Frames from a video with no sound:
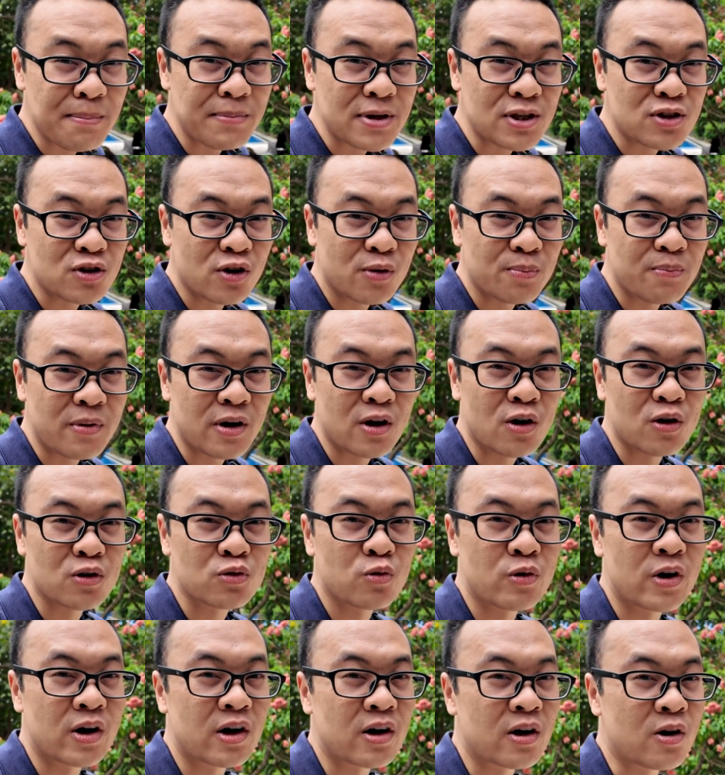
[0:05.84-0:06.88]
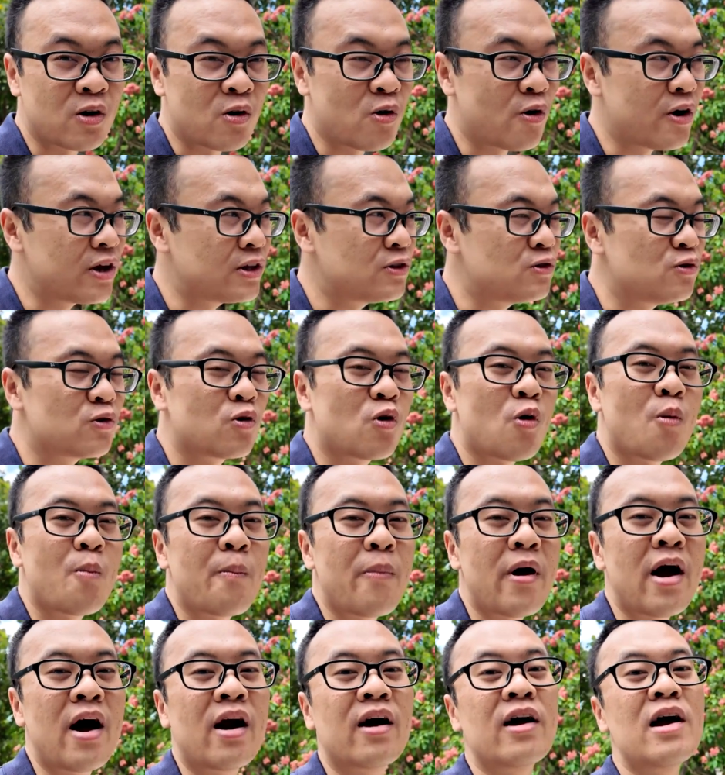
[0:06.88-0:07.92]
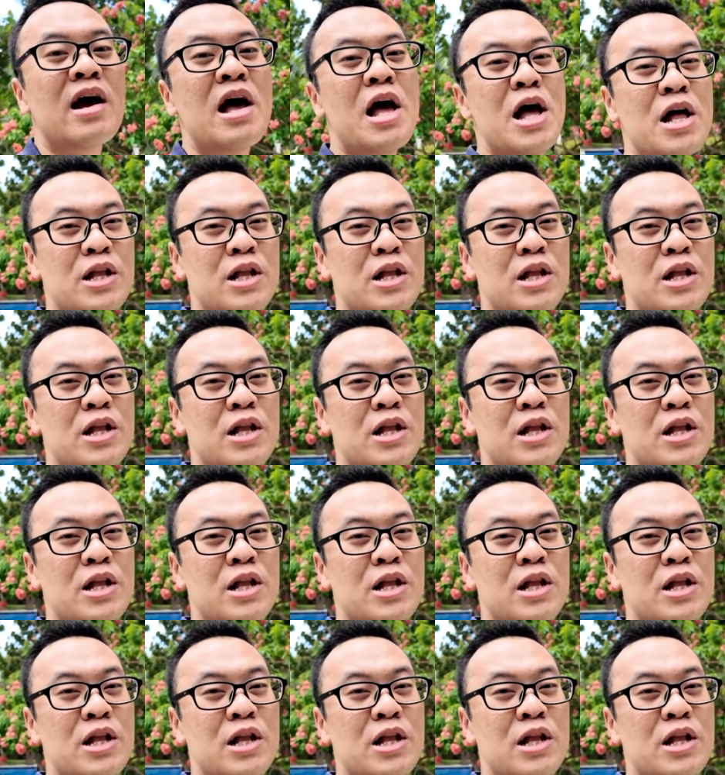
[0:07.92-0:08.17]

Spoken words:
episode because we're going to compare